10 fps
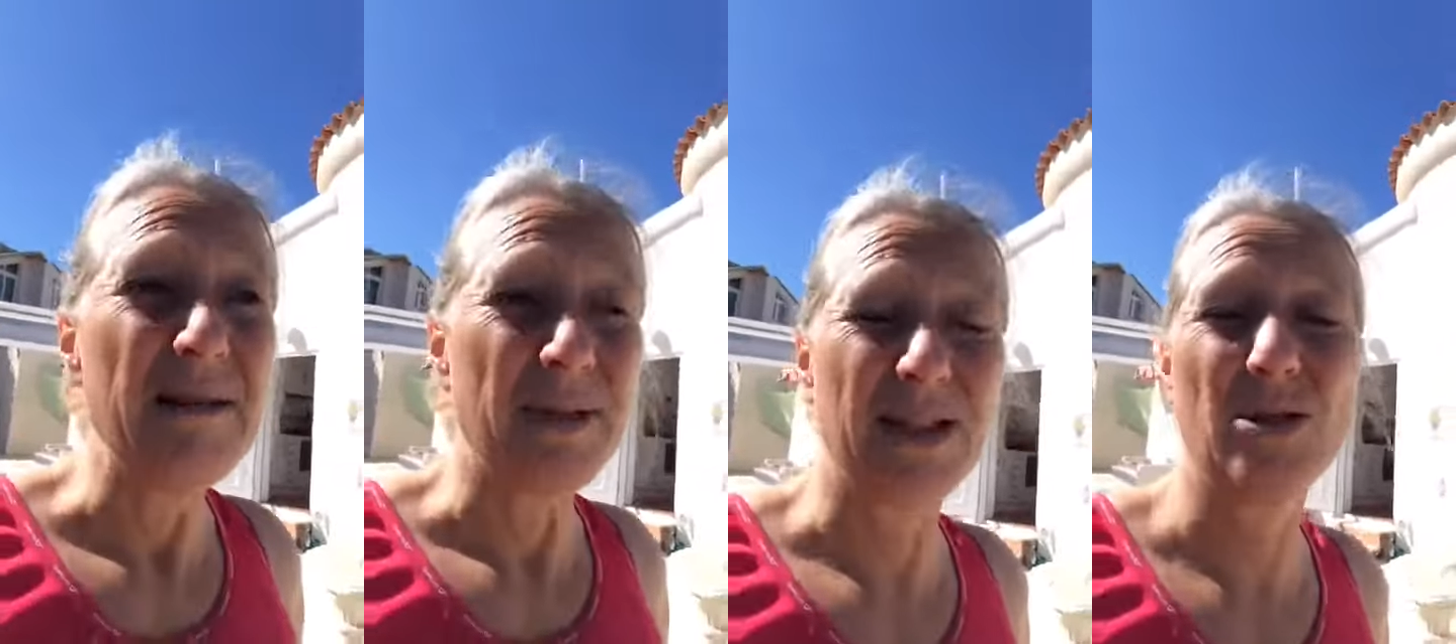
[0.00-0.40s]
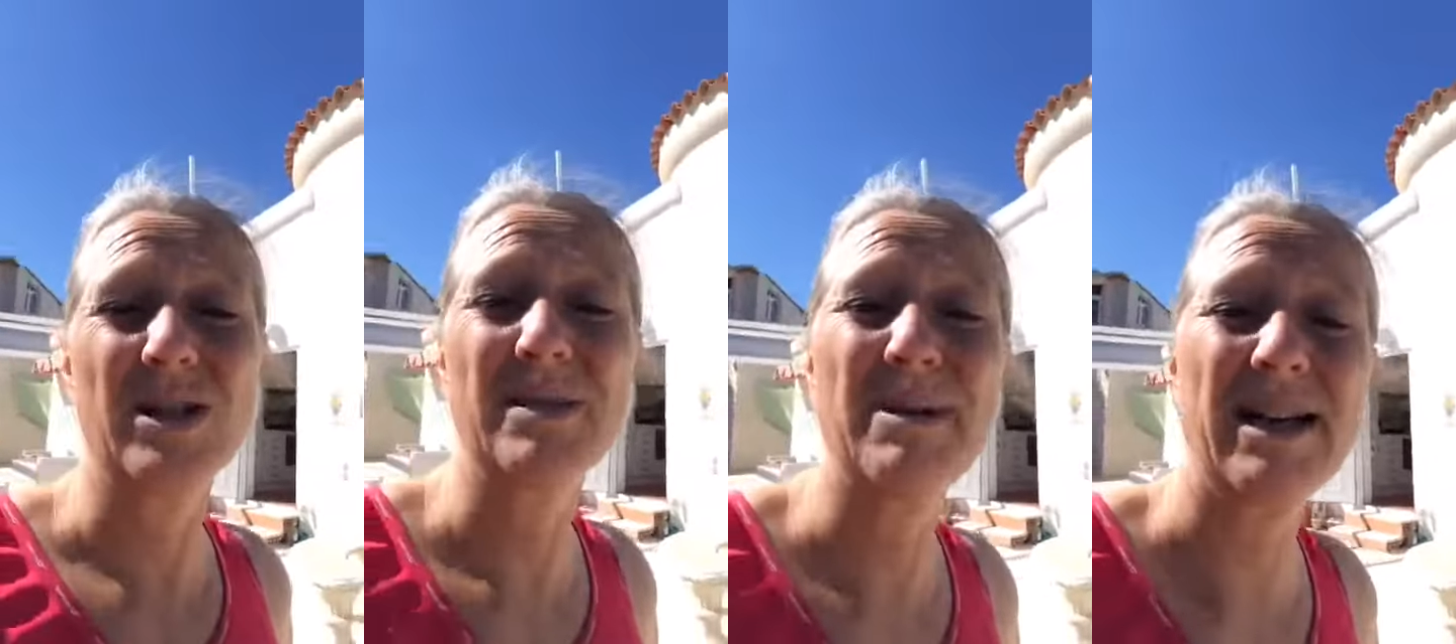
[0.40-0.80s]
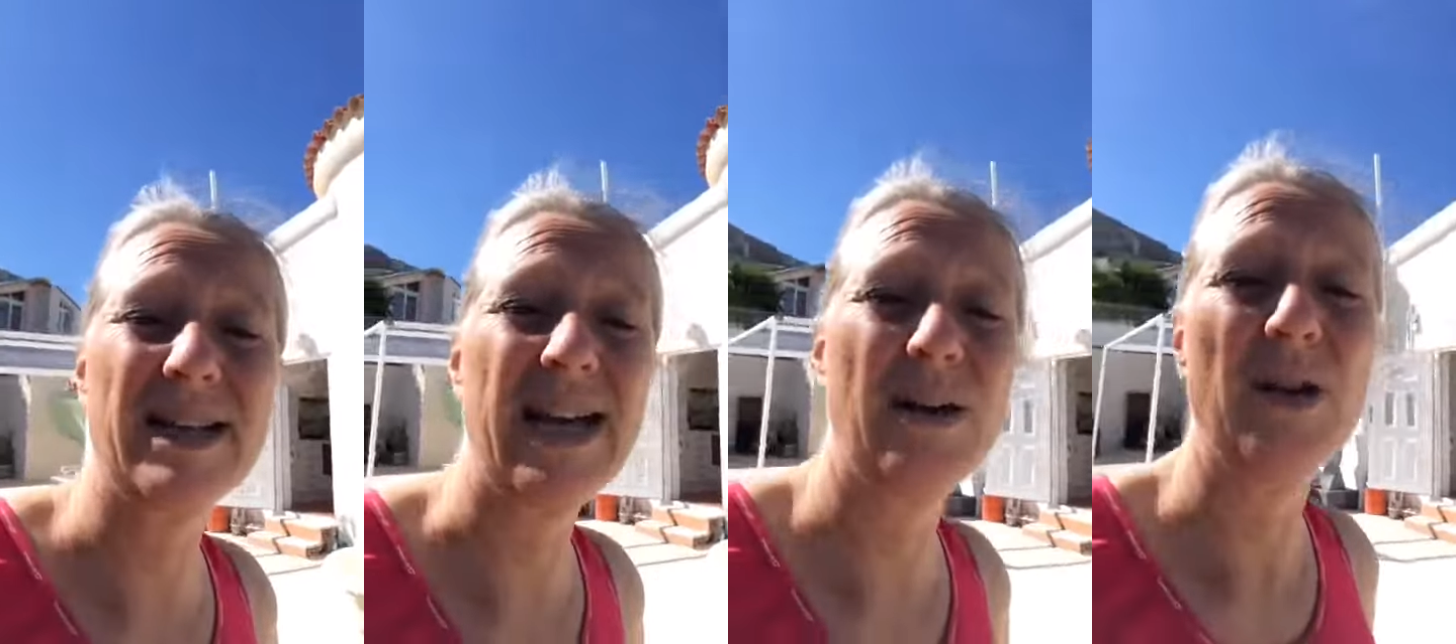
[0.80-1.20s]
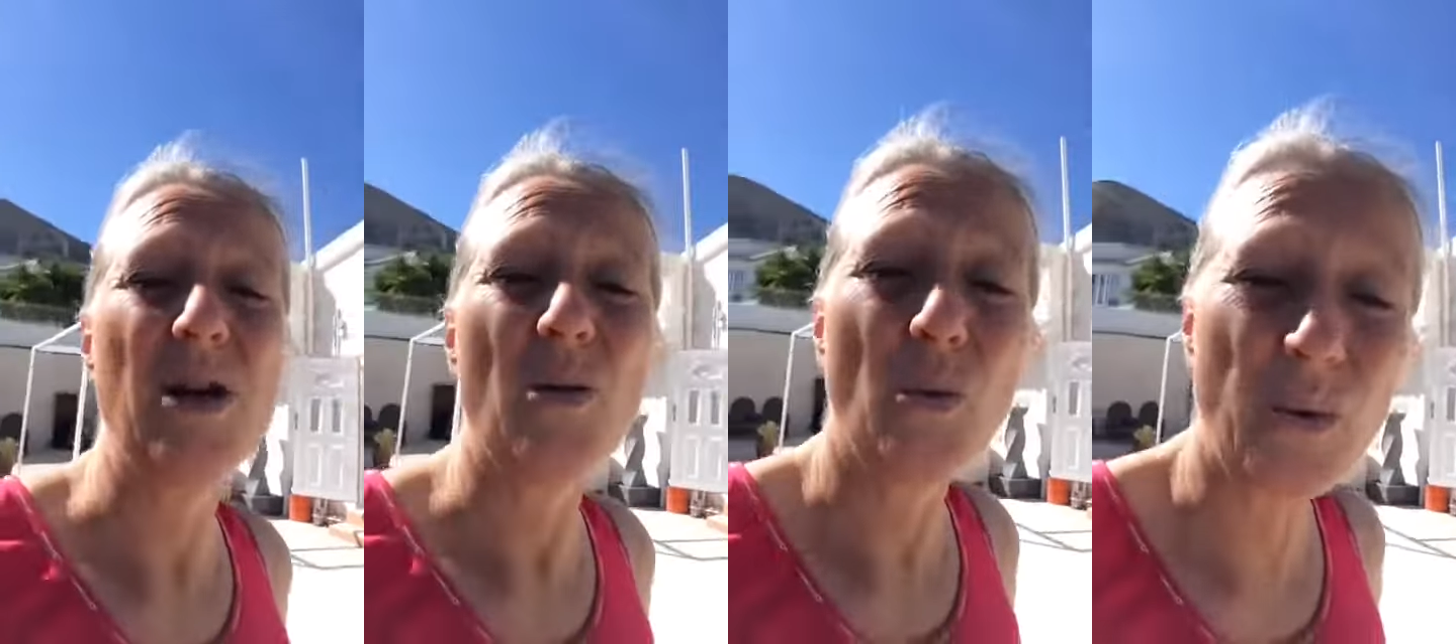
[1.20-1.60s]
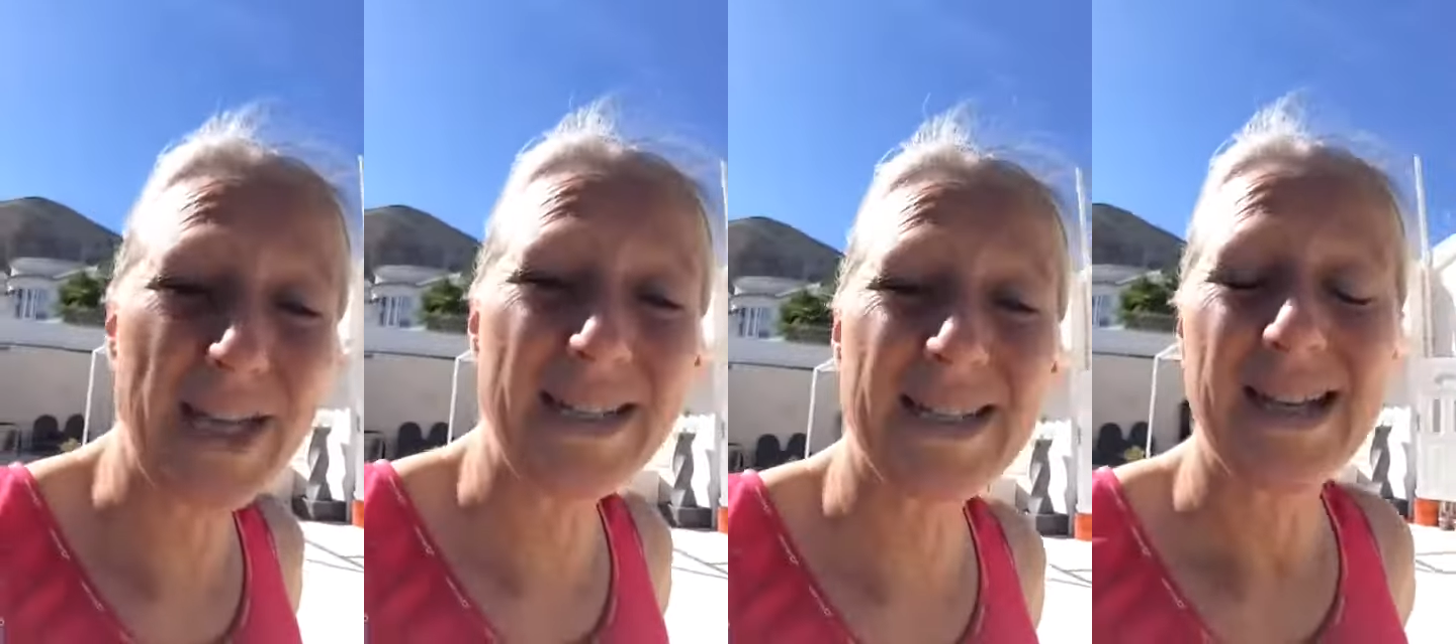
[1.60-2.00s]
because it talks about how
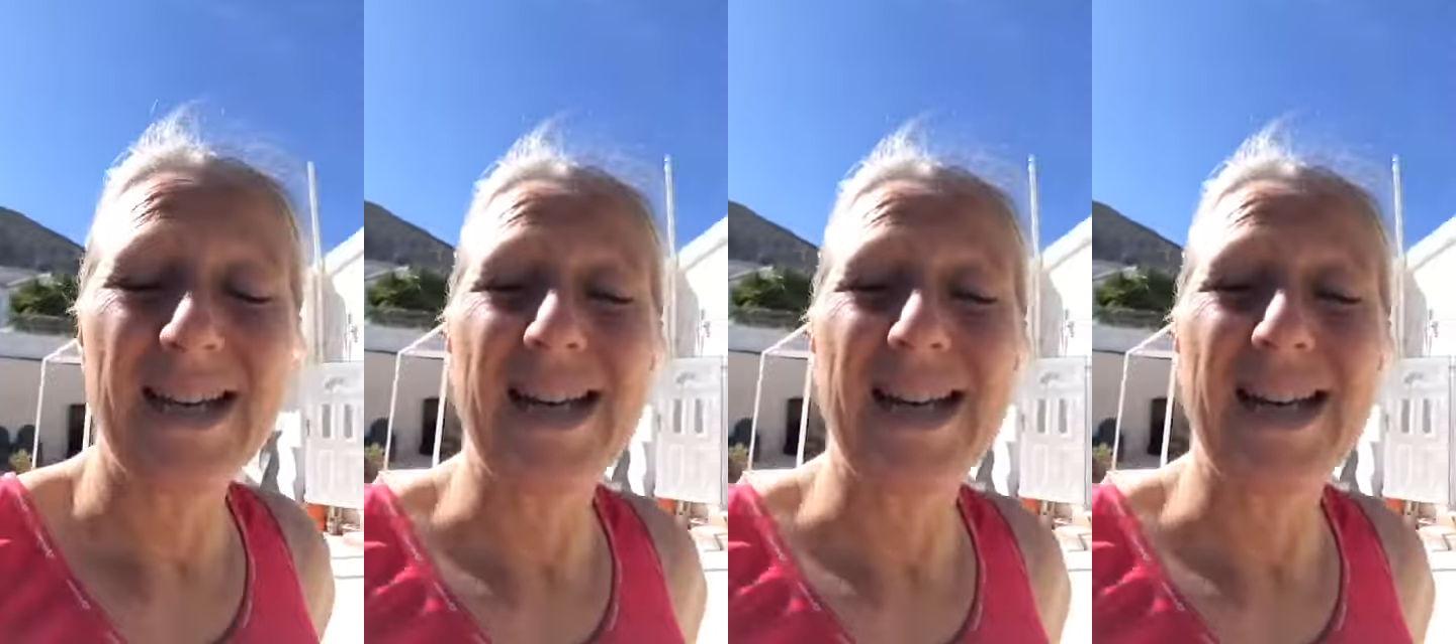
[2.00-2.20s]
wheat